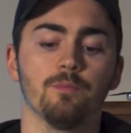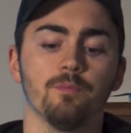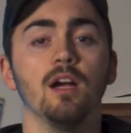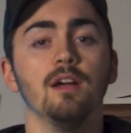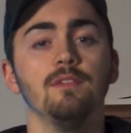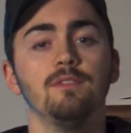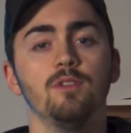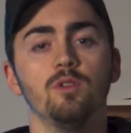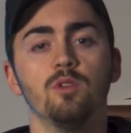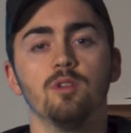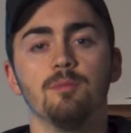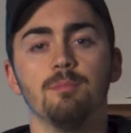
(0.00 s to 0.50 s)

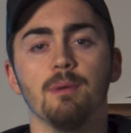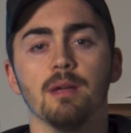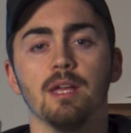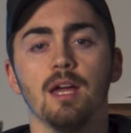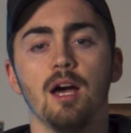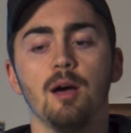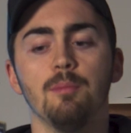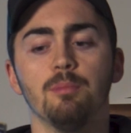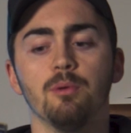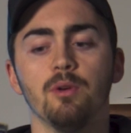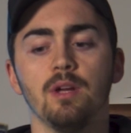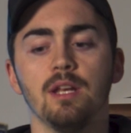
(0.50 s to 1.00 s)
I've loaded my
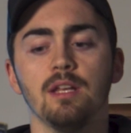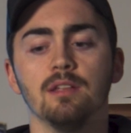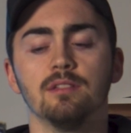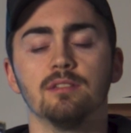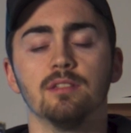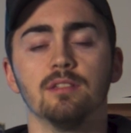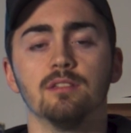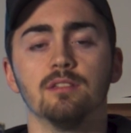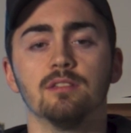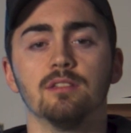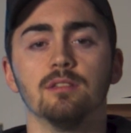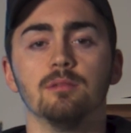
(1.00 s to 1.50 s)
operating
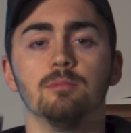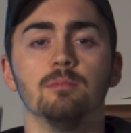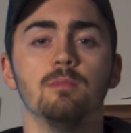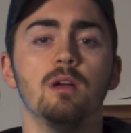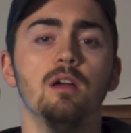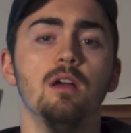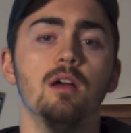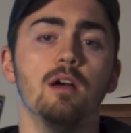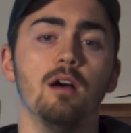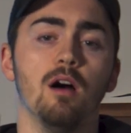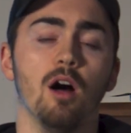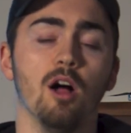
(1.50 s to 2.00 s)
system,
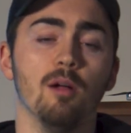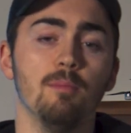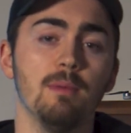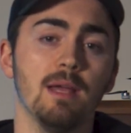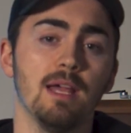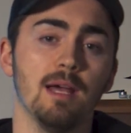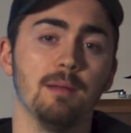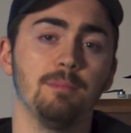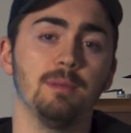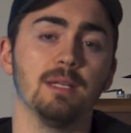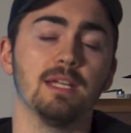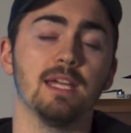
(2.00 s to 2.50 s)
all my
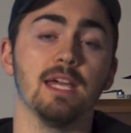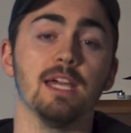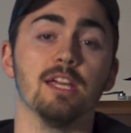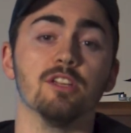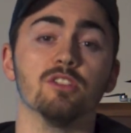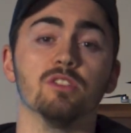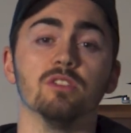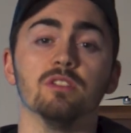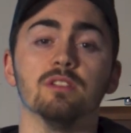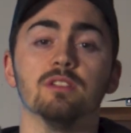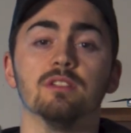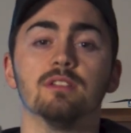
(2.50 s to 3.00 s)

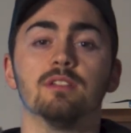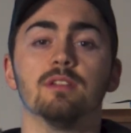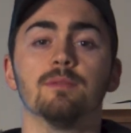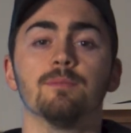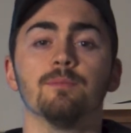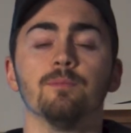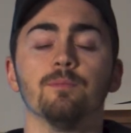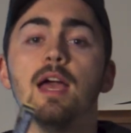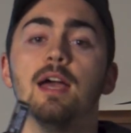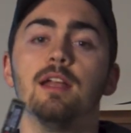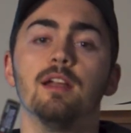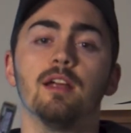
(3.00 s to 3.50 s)
applications,
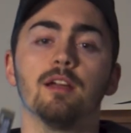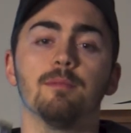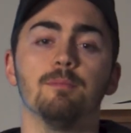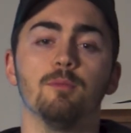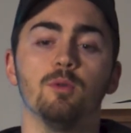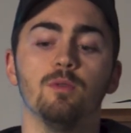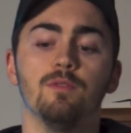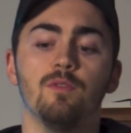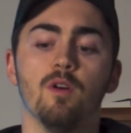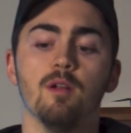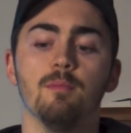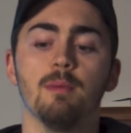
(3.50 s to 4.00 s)
and I
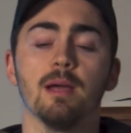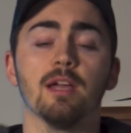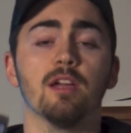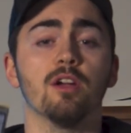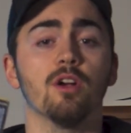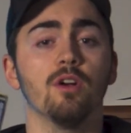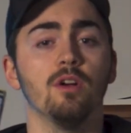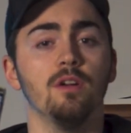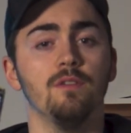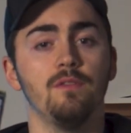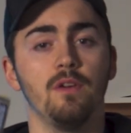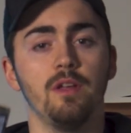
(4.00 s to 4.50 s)
move all my
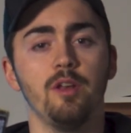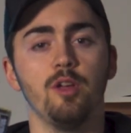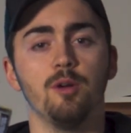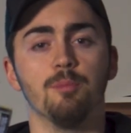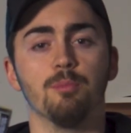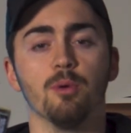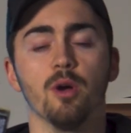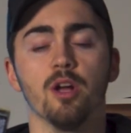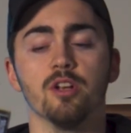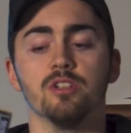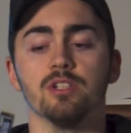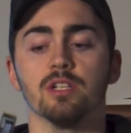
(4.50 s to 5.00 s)
current video
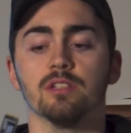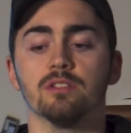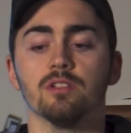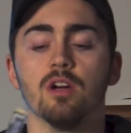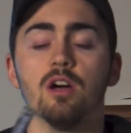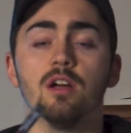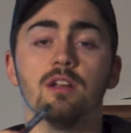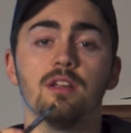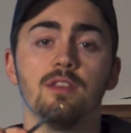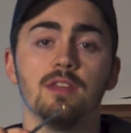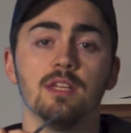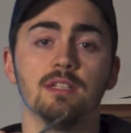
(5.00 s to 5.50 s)
projects
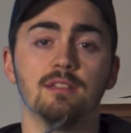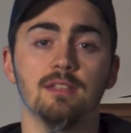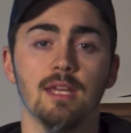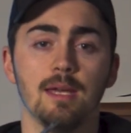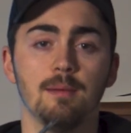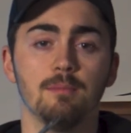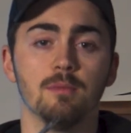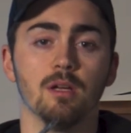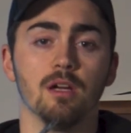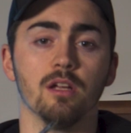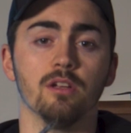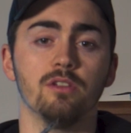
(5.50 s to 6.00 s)
onto this
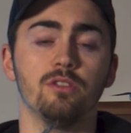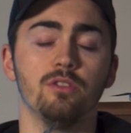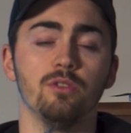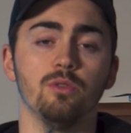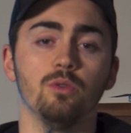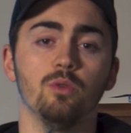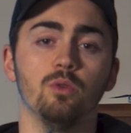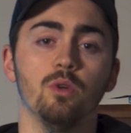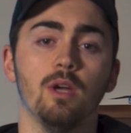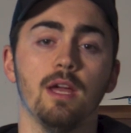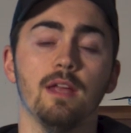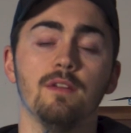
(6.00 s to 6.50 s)

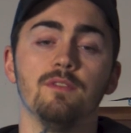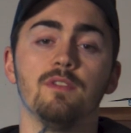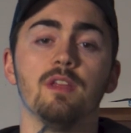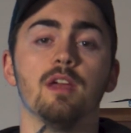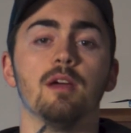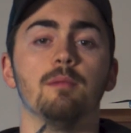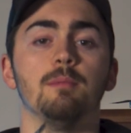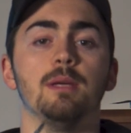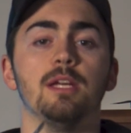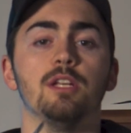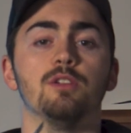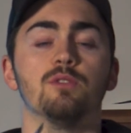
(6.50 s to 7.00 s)
M.2
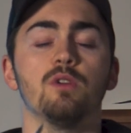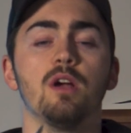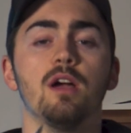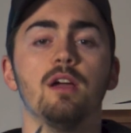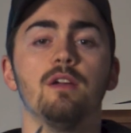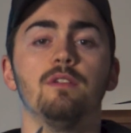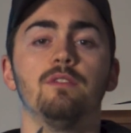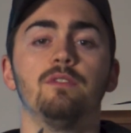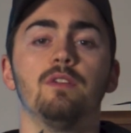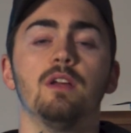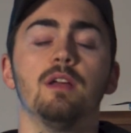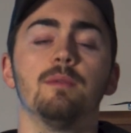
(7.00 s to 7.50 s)
Nvme
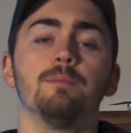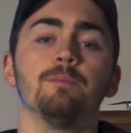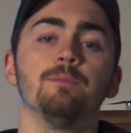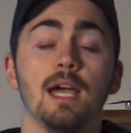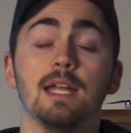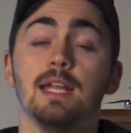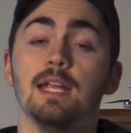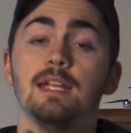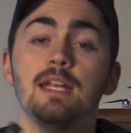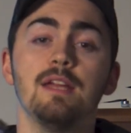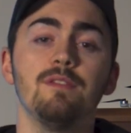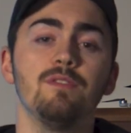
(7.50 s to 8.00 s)
drive,
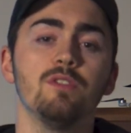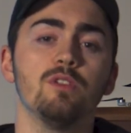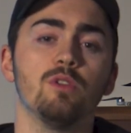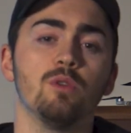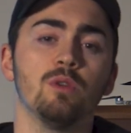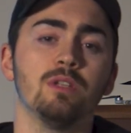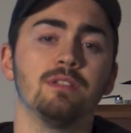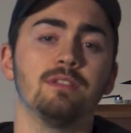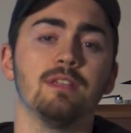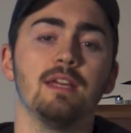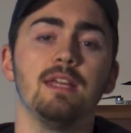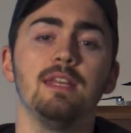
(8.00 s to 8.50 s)
and I never
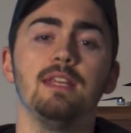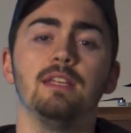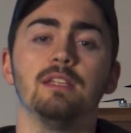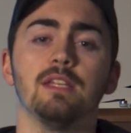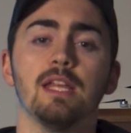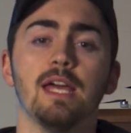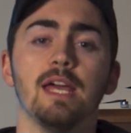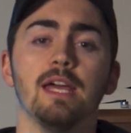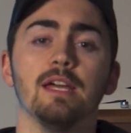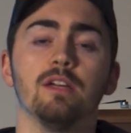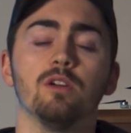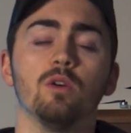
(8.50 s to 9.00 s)
noticed any
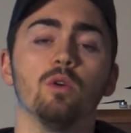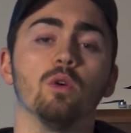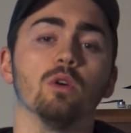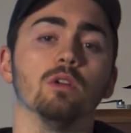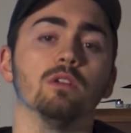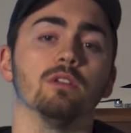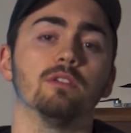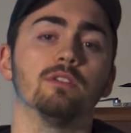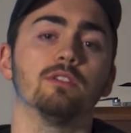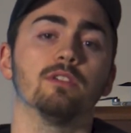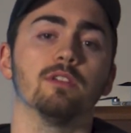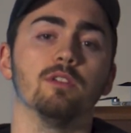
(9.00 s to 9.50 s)
lag
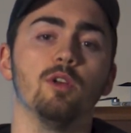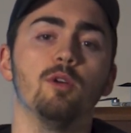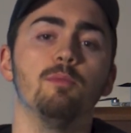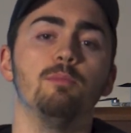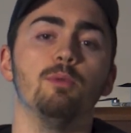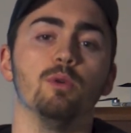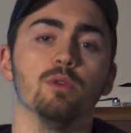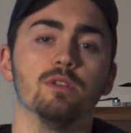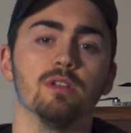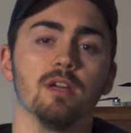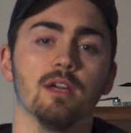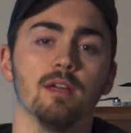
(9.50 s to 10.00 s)
or slow
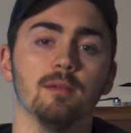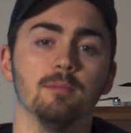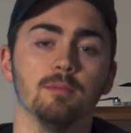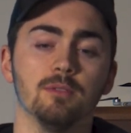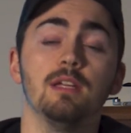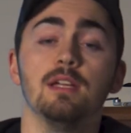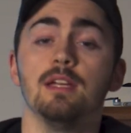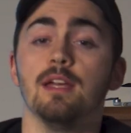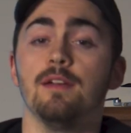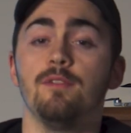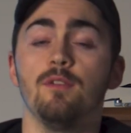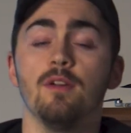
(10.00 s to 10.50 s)
boot times.
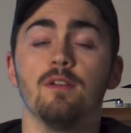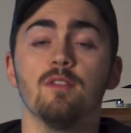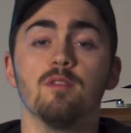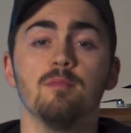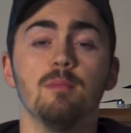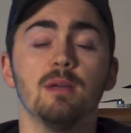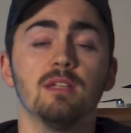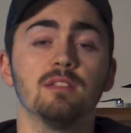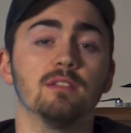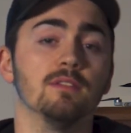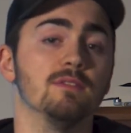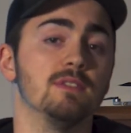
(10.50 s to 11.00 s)
If you have a
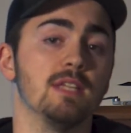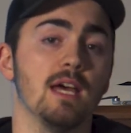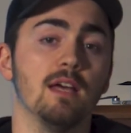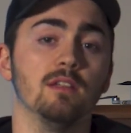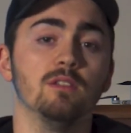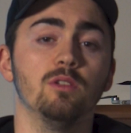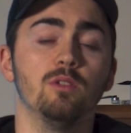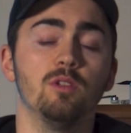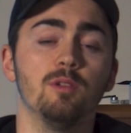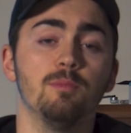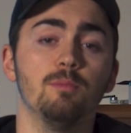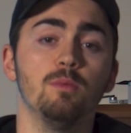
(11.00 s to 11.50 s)
mix of
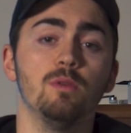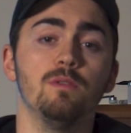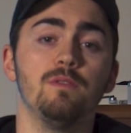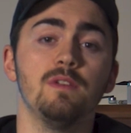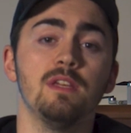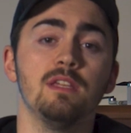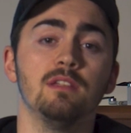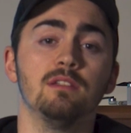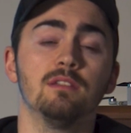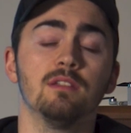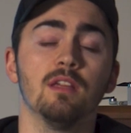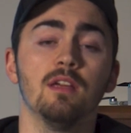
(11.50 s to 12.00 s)
downloaded
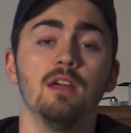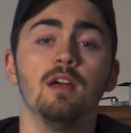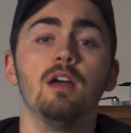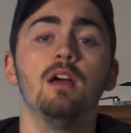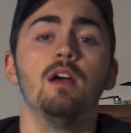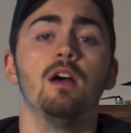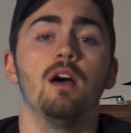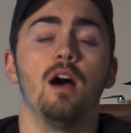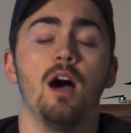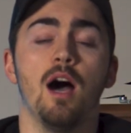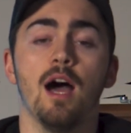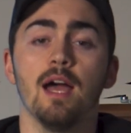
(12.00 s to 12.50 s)
movies,
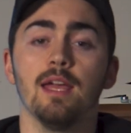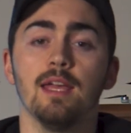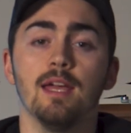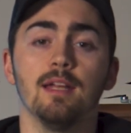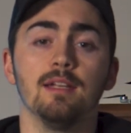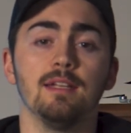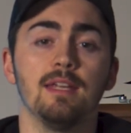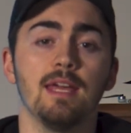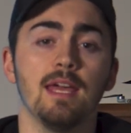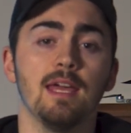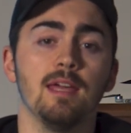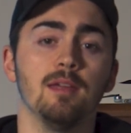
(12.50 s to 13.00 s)

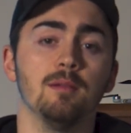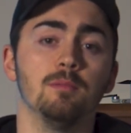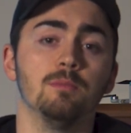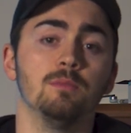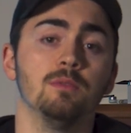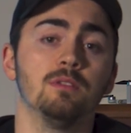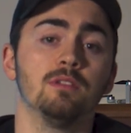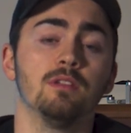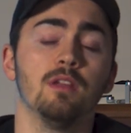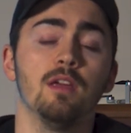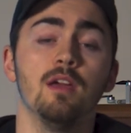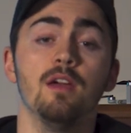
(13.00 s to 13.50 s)
high-end
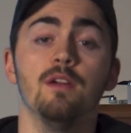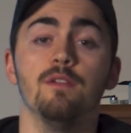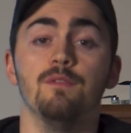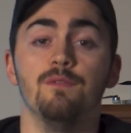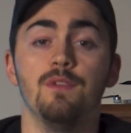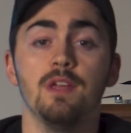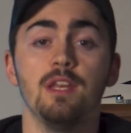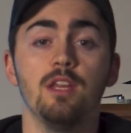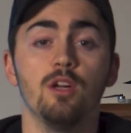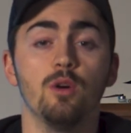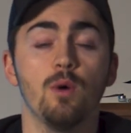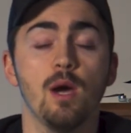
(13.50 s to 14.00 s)
games,
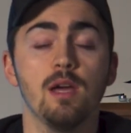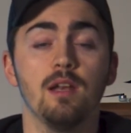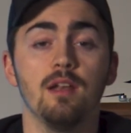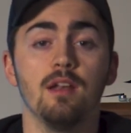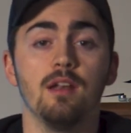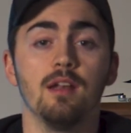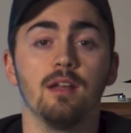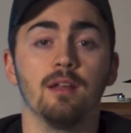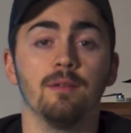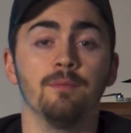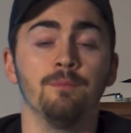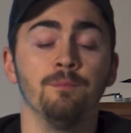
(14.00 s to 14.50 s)
video
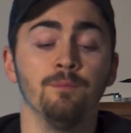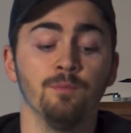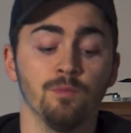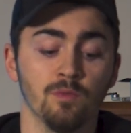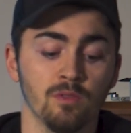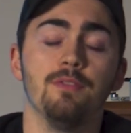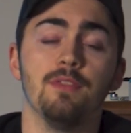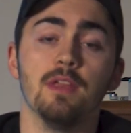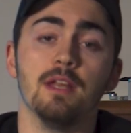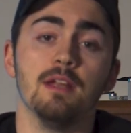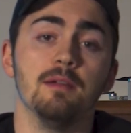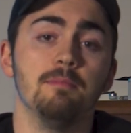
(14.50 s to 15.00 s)
editing,
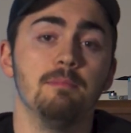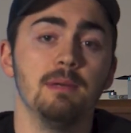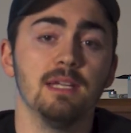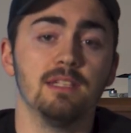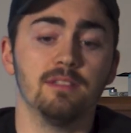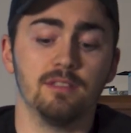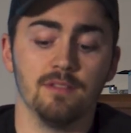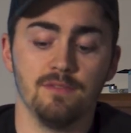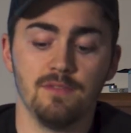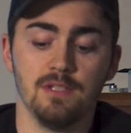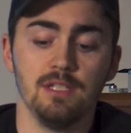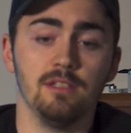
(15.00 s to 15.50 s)
then a
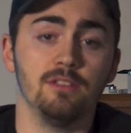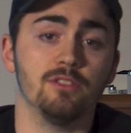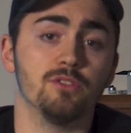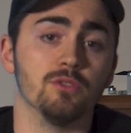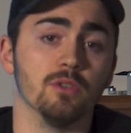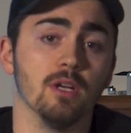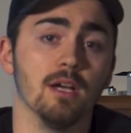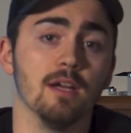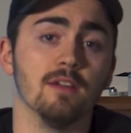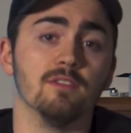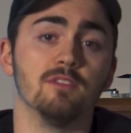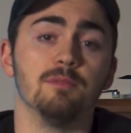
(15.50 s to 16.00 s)
mix of these
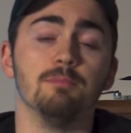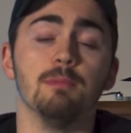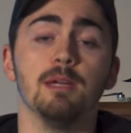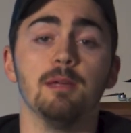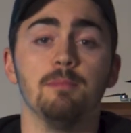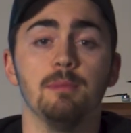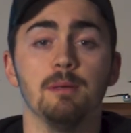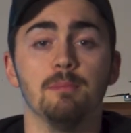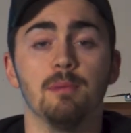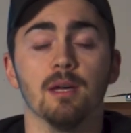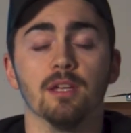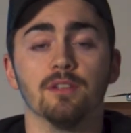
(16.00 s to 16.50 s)
drives may
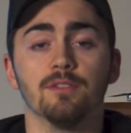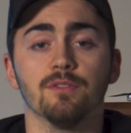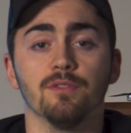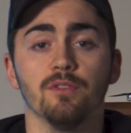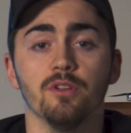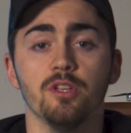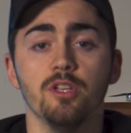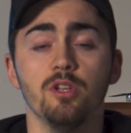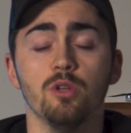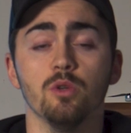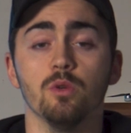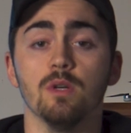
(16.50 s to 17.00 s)
be best
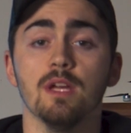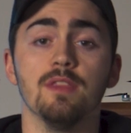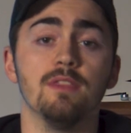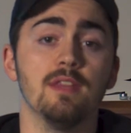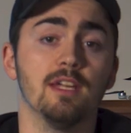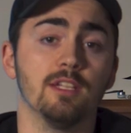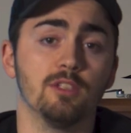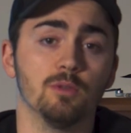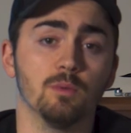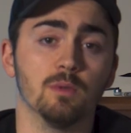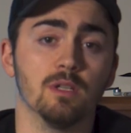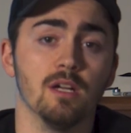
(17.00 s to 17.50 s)
for you, and
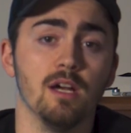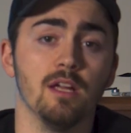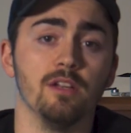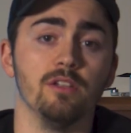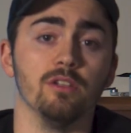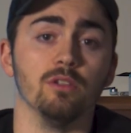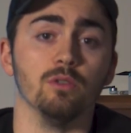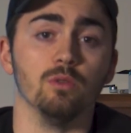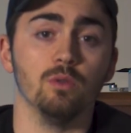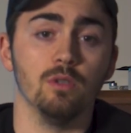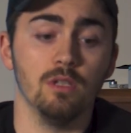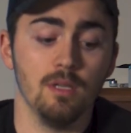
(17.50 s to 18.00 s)
that's what I
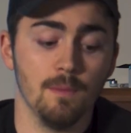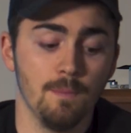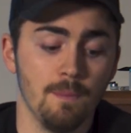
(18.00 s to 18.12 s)
do.